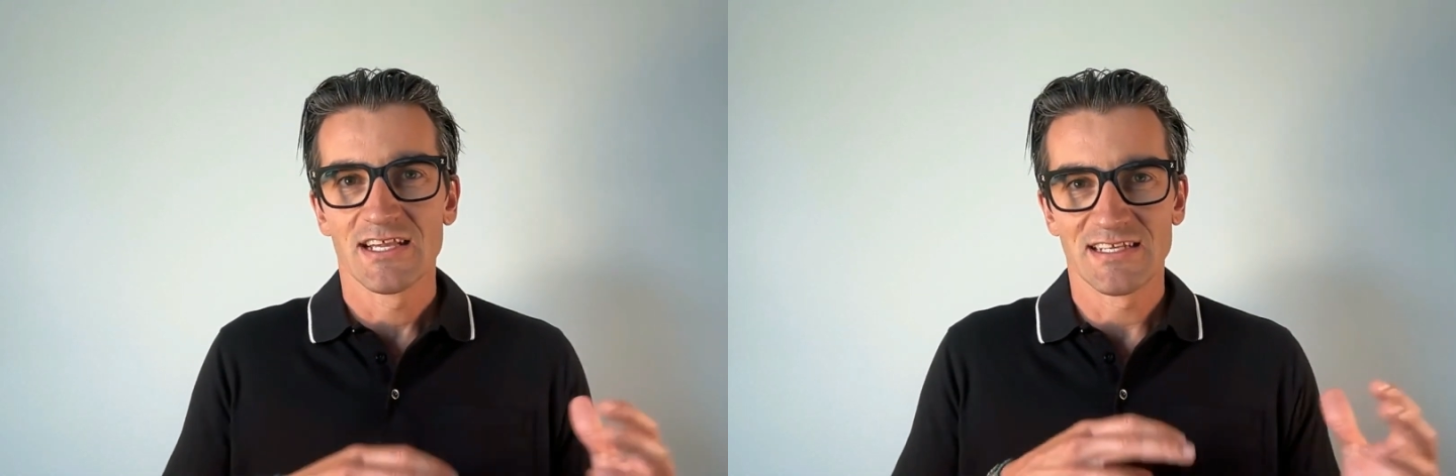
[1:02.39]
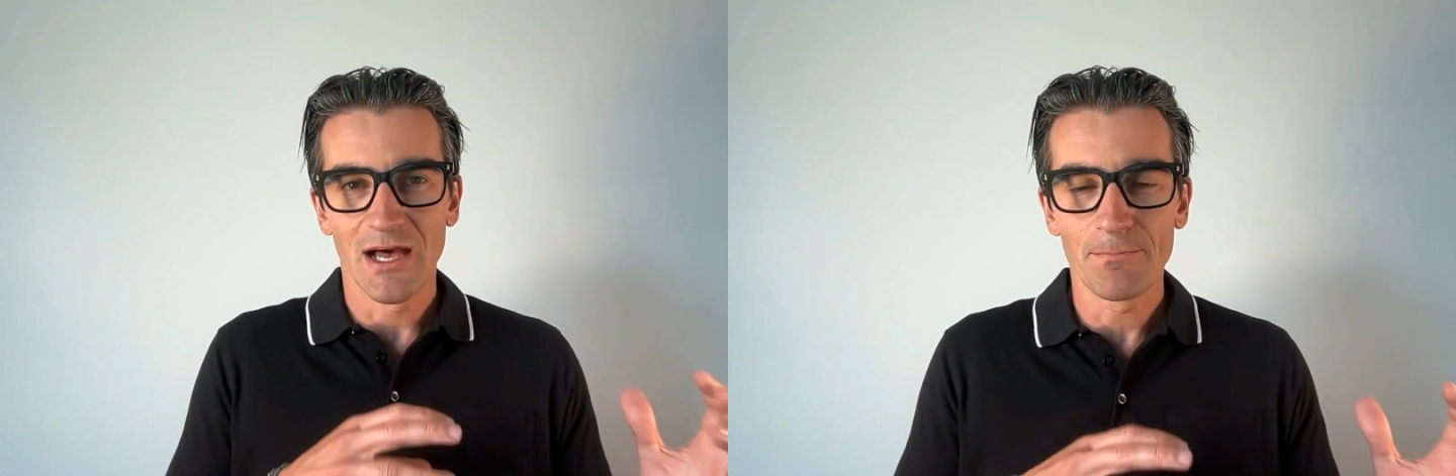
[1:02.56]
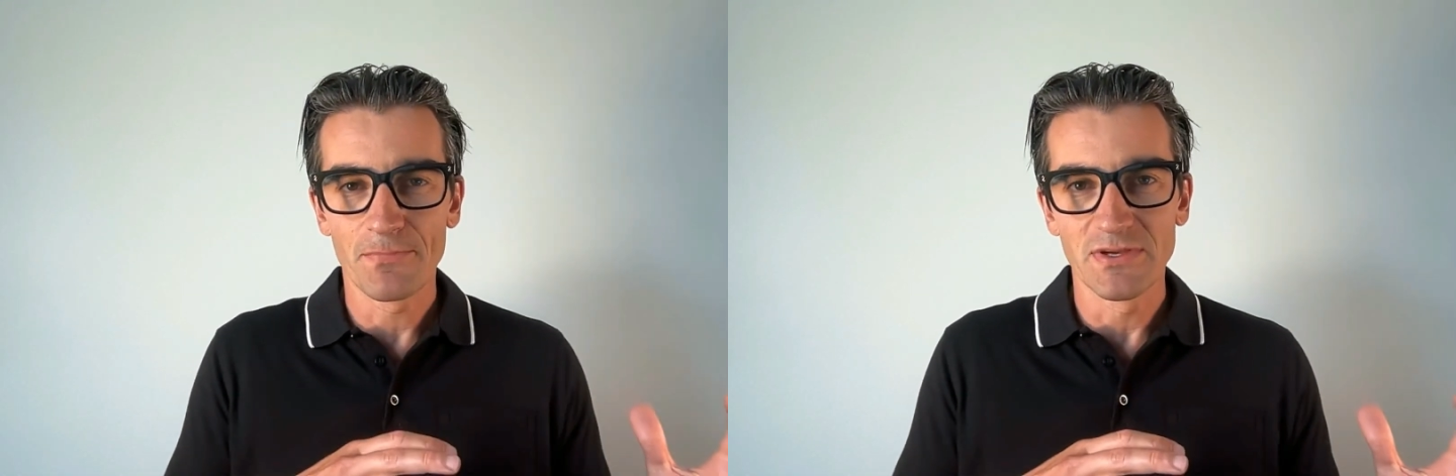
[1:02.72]
to
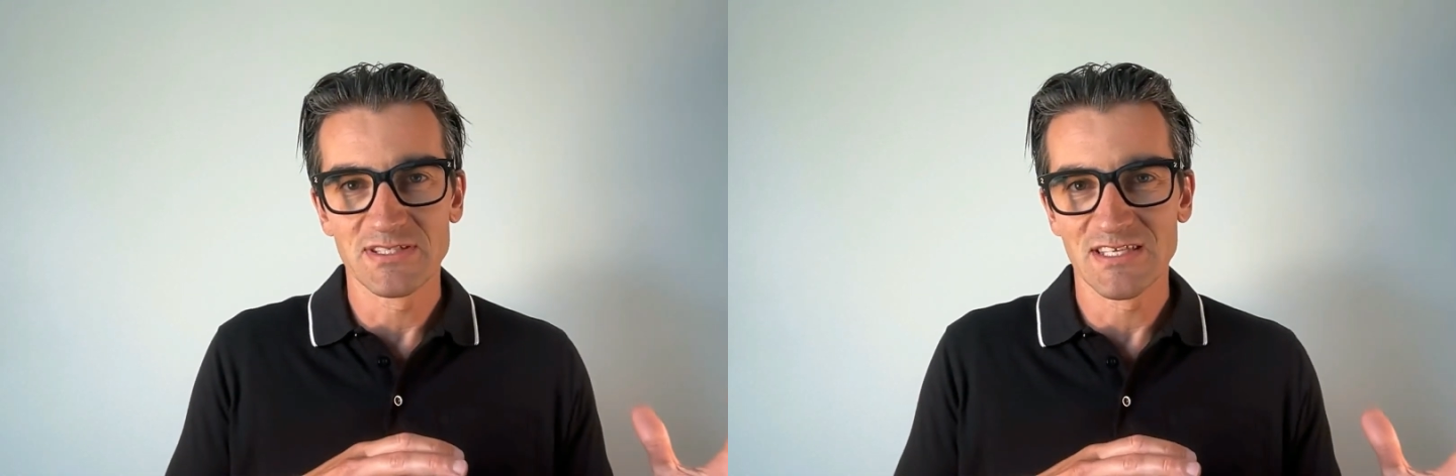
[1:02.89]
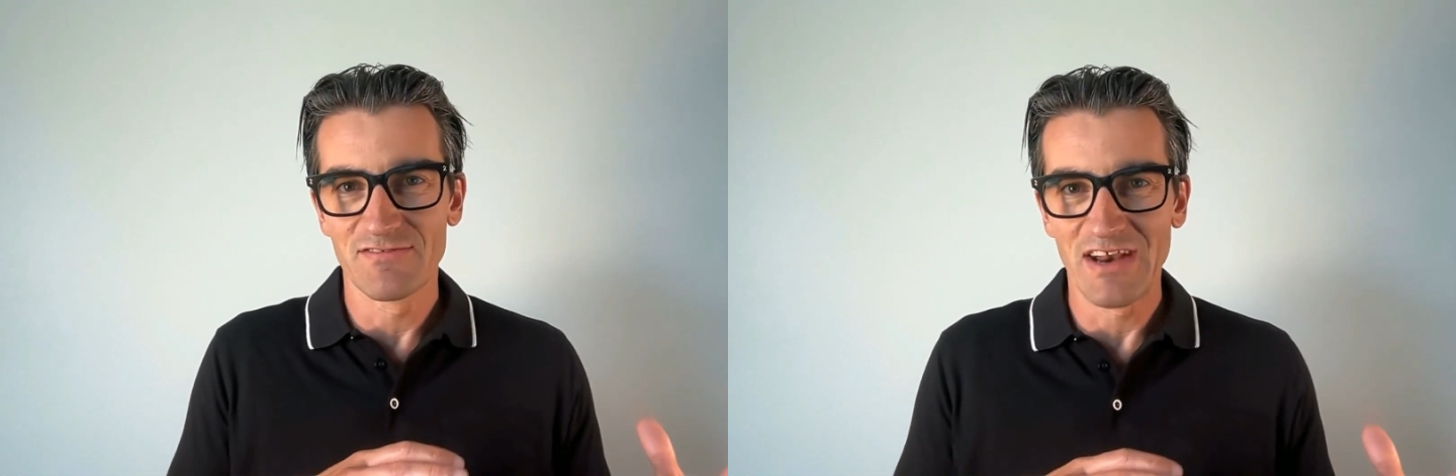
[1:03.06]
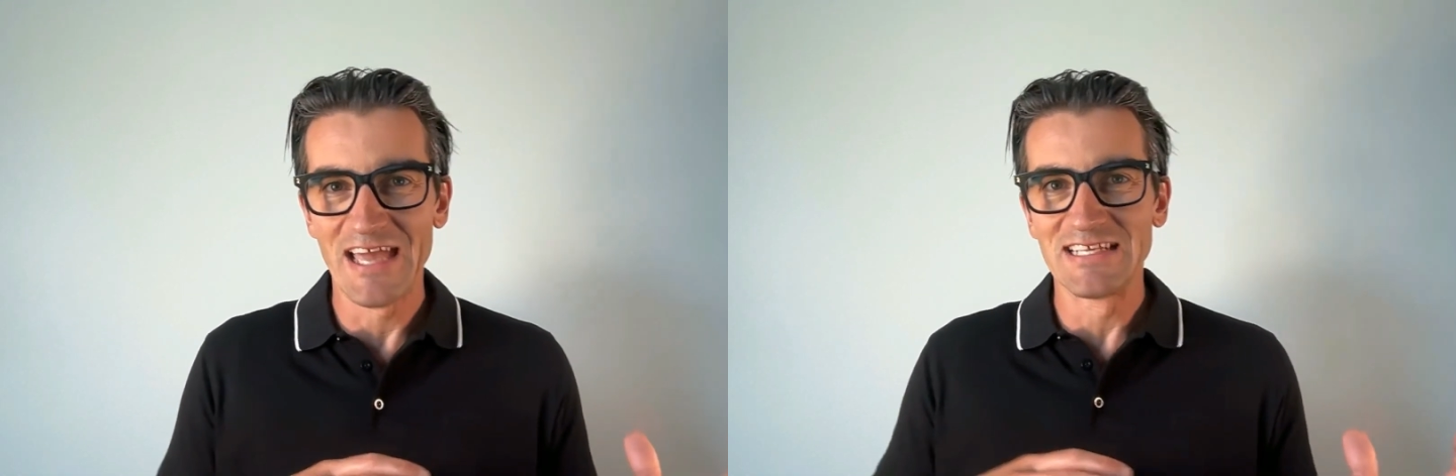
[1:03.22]
help us
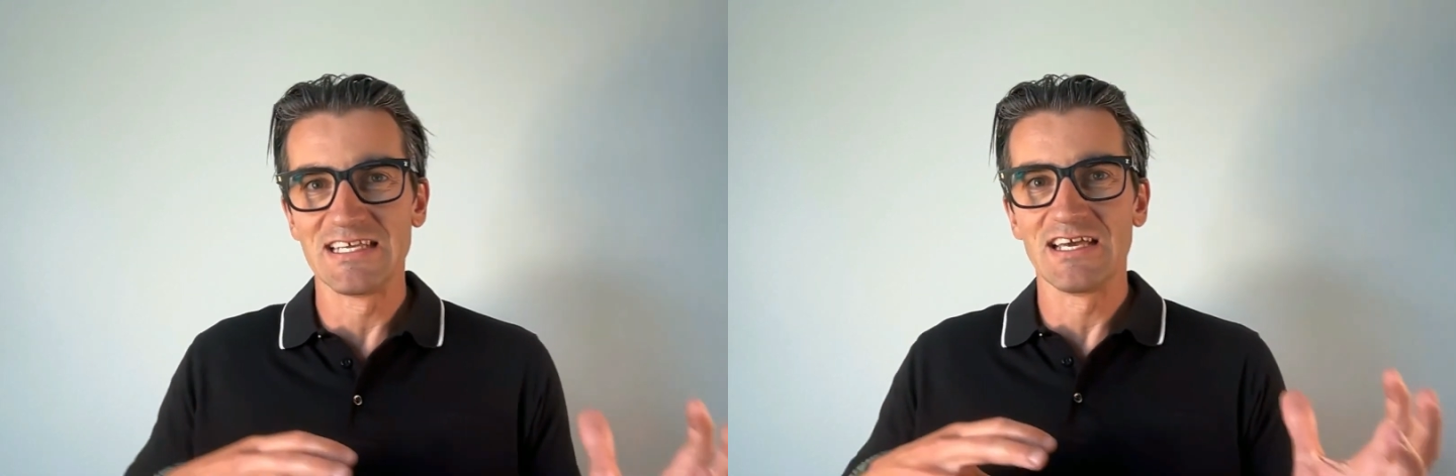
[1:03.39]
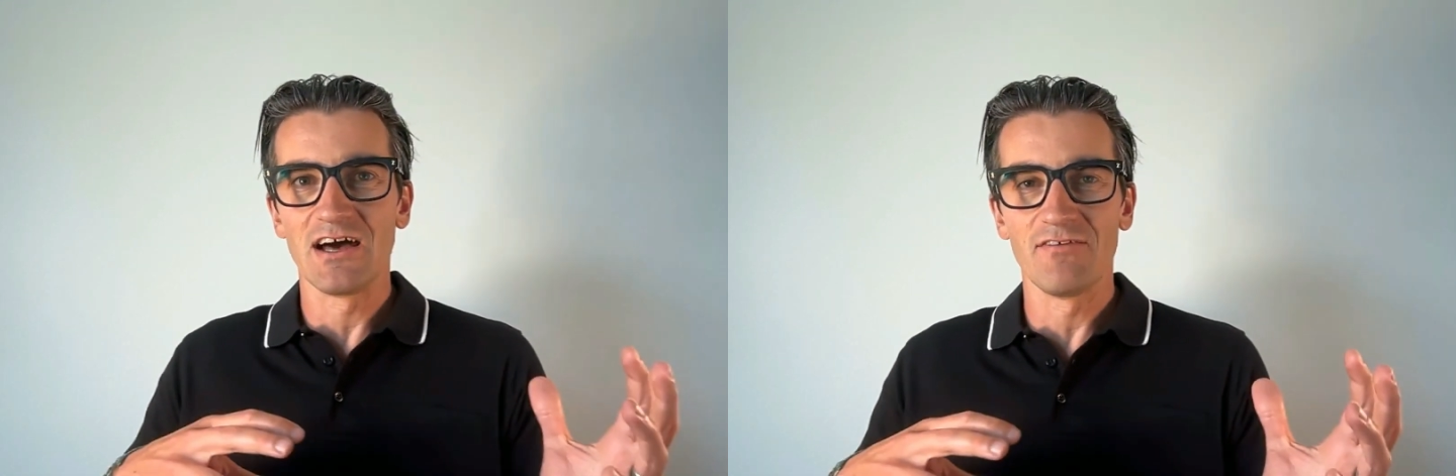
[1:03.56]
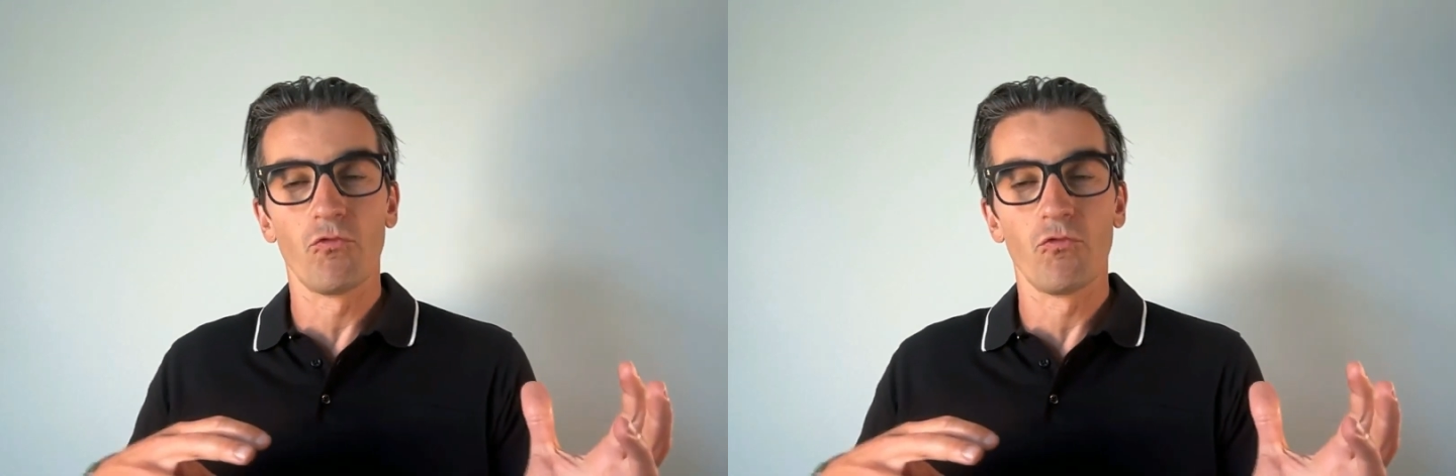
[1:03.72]
give an idea of